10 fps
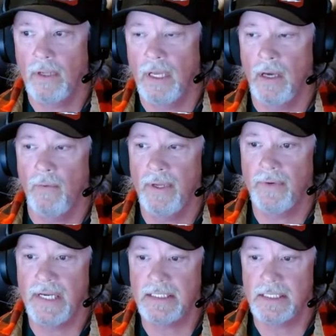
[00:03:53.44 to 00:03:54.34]
Uh, we
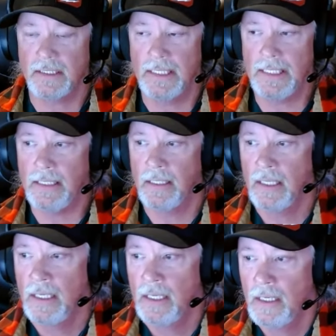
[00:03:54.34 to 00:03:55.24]
recently
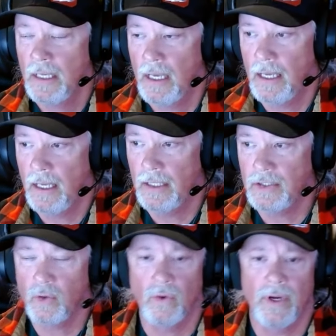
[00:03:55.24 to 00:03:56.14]
uh,
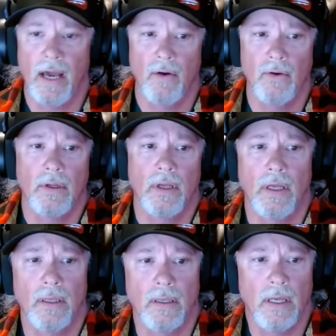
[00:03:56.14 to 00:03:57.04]
tore down
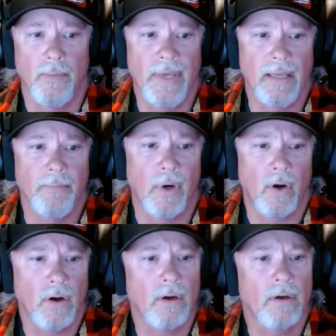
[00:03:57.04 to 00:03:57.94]
a, a big
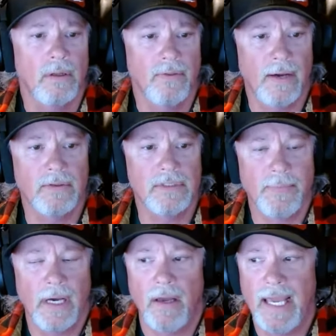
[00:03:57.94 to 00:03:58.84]
barn that was
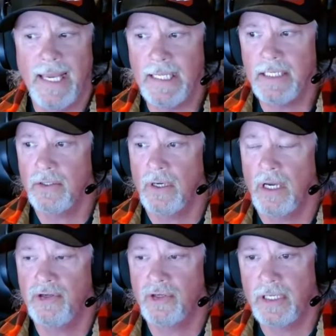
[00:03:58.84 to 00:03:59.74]
about eighty to a
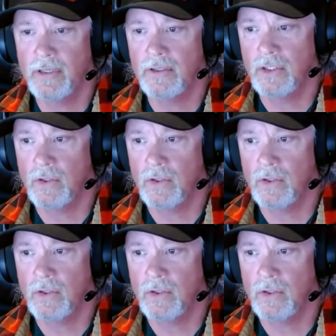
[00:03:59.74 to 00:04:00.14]
hundred years